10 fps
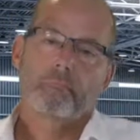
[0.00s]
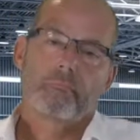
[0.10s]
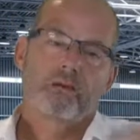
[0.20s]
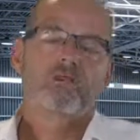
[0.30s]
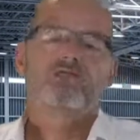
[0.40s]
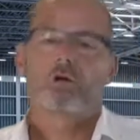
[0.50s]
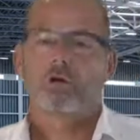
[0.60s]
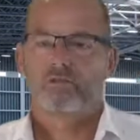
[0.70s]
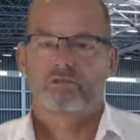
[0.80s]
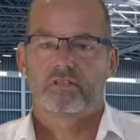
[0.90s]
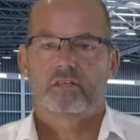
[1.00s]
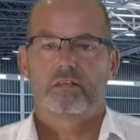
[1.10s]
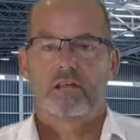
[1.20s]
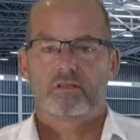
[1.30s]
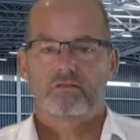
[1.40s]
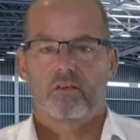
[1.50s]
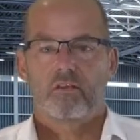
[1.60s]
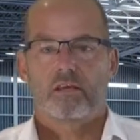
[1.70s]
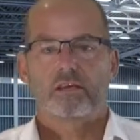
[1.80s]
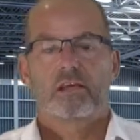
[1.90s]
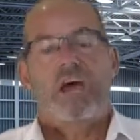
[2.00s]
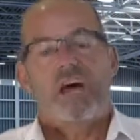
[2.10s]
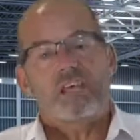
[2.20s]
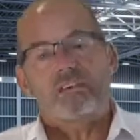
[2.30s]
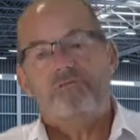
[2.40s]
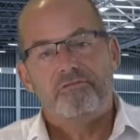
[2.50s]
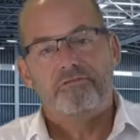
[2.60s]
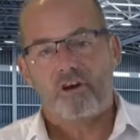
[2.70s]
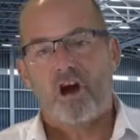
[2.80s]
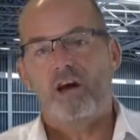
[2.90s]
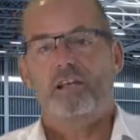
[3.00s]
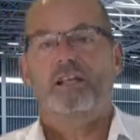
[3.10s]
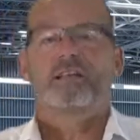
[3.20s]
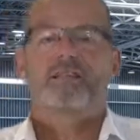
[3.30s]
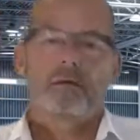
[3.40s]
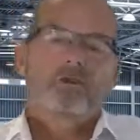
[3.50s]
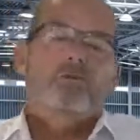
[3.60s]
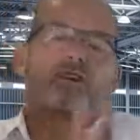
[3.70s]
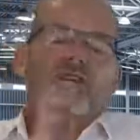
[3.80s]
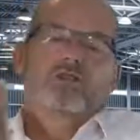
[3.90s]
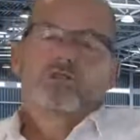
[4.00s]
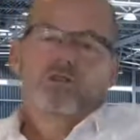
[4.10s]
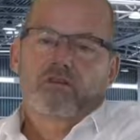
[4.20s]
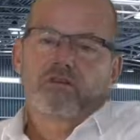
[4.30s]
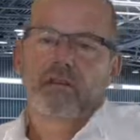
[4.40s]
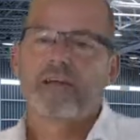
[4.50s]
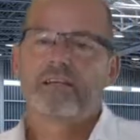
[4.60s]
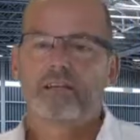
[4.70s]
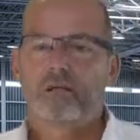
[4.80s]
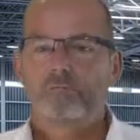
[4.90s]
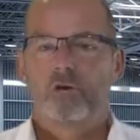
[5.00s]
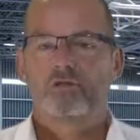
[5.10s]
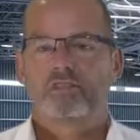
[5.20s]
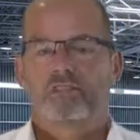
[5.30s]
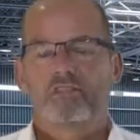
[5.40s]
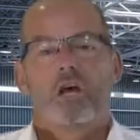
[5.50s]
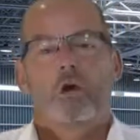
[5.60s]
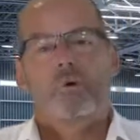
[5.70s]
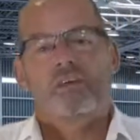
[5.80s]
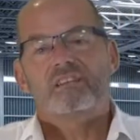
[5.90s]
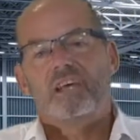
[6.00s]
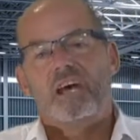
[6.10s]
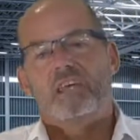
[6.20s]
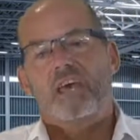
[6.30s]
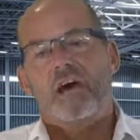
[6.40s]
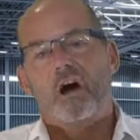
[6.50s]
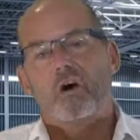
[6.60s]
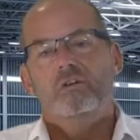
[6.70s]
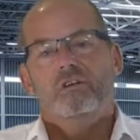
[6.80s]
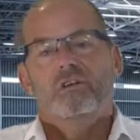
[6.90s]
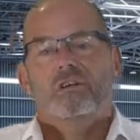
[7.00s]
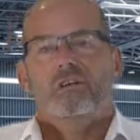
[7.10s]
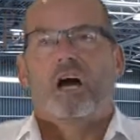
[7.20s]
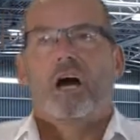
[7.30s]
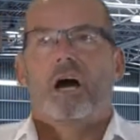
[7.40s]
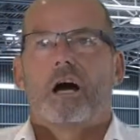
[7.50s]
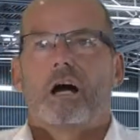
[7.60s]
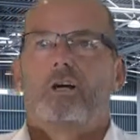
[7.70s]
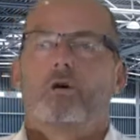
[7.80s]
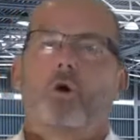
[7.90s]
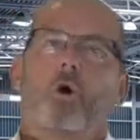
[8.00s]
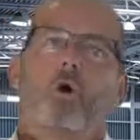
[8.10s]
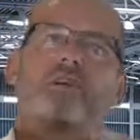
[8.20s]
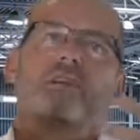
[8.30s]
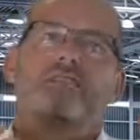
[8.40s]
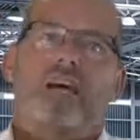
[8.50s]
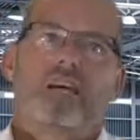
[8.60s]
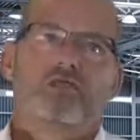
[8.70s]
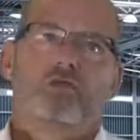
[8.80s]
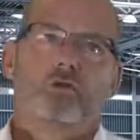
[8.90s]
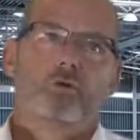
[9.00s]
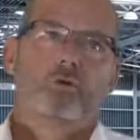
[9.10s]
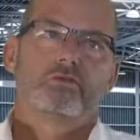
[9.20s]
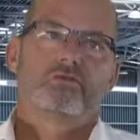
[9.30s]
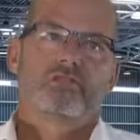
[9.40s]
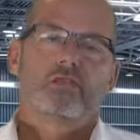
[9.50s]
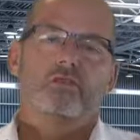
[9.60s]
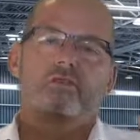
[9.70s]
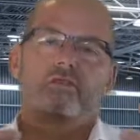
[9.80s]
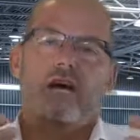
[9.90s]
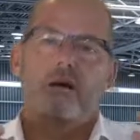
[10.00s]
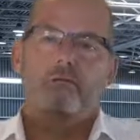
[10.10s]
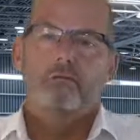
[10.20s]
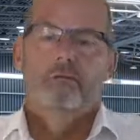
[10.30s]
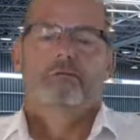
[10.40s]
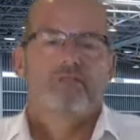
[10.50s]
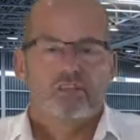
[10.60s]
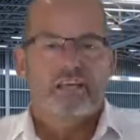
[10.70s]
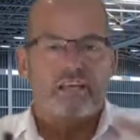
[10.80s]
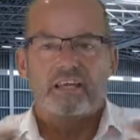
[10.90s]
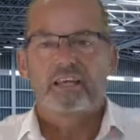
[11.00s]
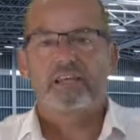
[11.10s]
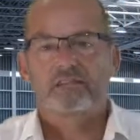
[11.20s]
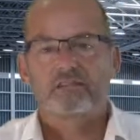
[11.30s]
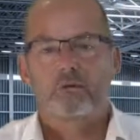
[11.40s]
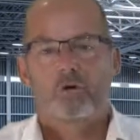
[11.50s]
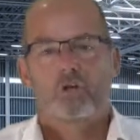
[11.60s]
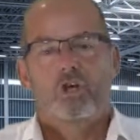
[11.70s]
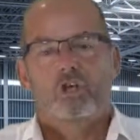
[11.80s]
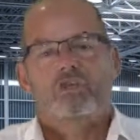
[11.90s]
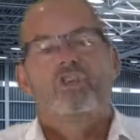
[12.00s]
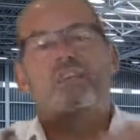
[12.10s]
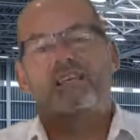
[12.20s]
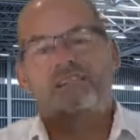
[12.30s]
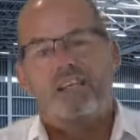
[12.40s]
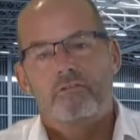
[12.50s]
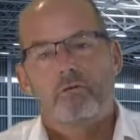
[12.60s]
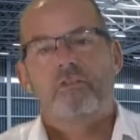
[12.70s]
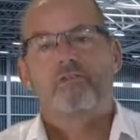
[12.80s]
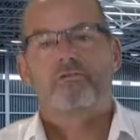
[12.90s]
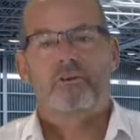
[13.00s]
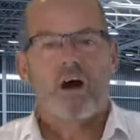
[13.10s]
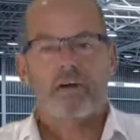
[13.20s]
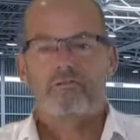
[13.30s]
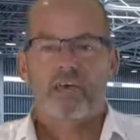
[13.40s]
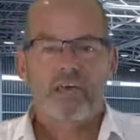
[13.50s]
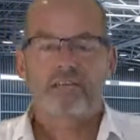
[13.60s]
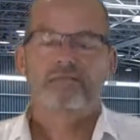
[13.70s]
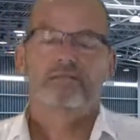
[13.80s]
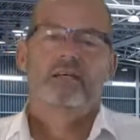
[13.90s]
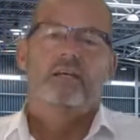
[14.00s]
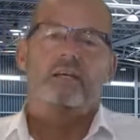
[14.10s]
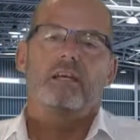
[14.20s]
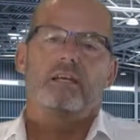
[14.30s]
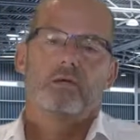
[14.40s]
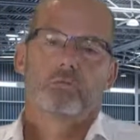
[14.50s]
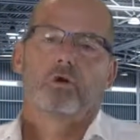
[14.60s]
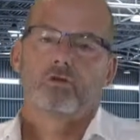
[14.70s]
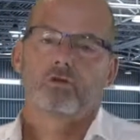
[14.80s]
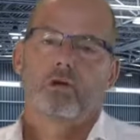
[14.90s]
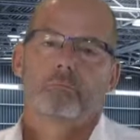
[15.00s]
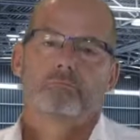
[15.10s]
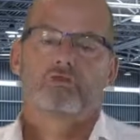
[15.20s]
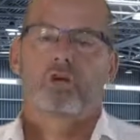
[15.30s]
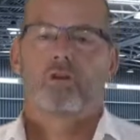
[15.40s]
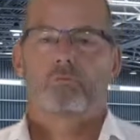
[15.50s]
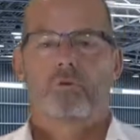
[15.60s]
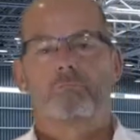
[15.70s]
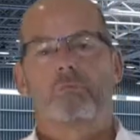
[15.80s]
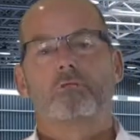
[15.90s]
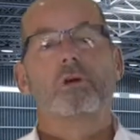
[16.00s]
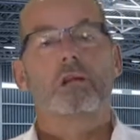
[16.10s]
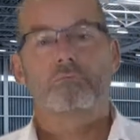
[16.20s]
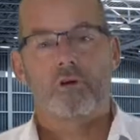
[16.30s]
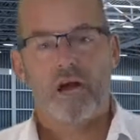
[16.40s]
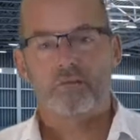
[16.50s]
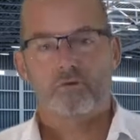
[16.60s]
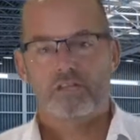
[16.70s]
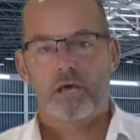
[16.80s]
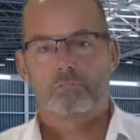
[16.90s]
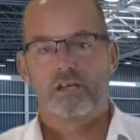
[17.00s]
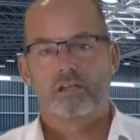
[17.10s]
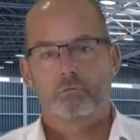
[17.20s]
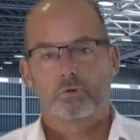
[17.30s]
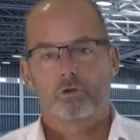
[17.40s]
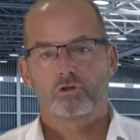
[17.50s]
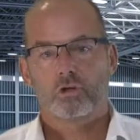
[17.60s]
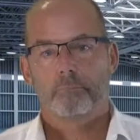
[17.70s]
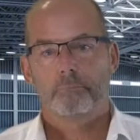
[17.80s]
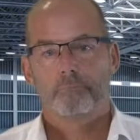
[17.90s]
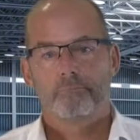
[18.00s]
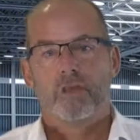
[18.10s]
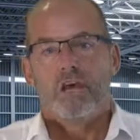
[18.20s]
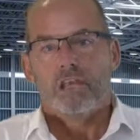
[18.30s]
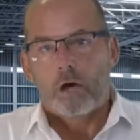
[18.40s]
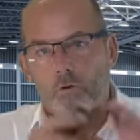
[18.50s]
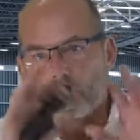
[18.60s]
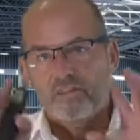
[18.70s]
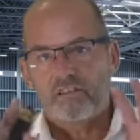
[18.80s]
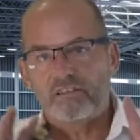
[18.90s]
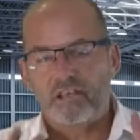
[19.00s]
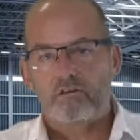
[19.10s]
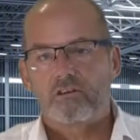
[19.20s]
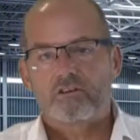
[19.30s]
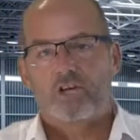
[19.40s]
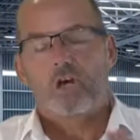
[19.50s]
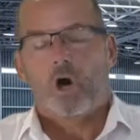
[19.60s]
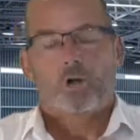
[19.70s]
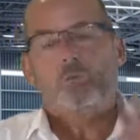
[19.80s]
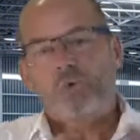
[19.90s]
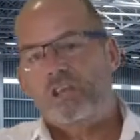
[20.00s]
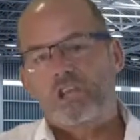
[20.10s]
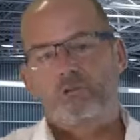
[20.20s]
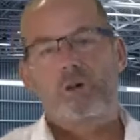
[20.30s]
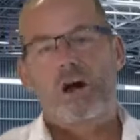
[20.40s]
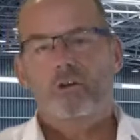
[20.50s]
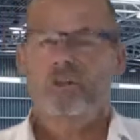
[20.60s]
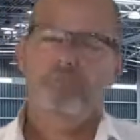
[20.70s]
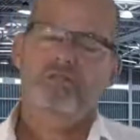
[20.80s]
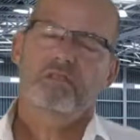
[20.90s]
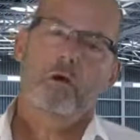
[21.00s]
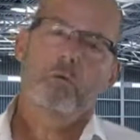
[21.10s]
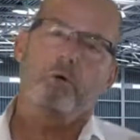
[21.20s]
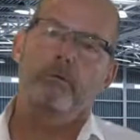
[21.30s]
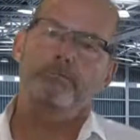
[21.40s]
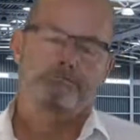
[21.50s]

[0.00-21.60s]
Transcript: consultants in and that sort of thing. And then finally, something we can do sort of late in the process, we can take our organizational skills, our cleaning and so on, to the next level with 5S in the workshop, so that we can be really proud of what's happening in the workshop. Now, all of these areas, on the one hand, you might look at them and say, oh, well,